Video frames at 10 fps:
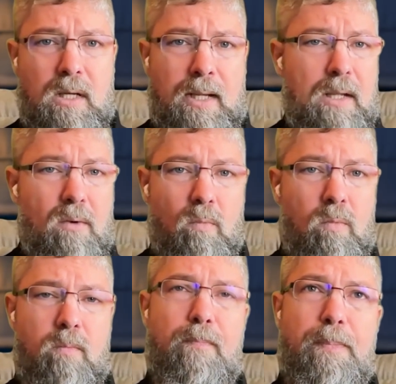like,
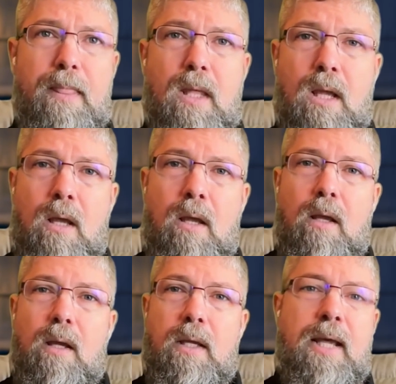
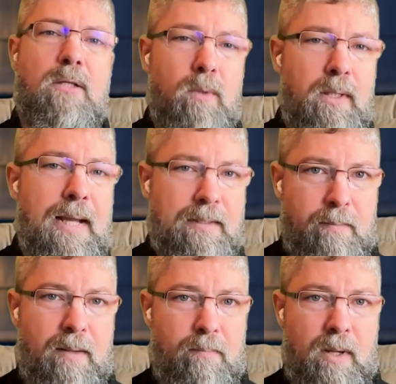yes, we'd like to
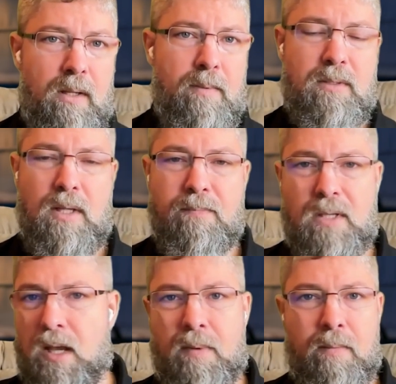make money, but at the same
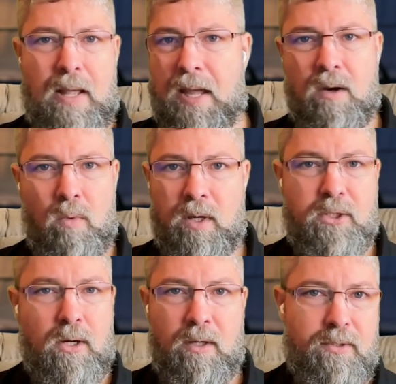time, I don't want to
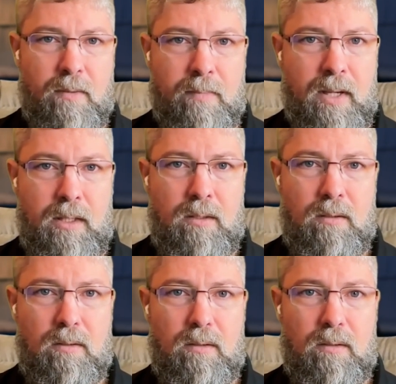charge somebody,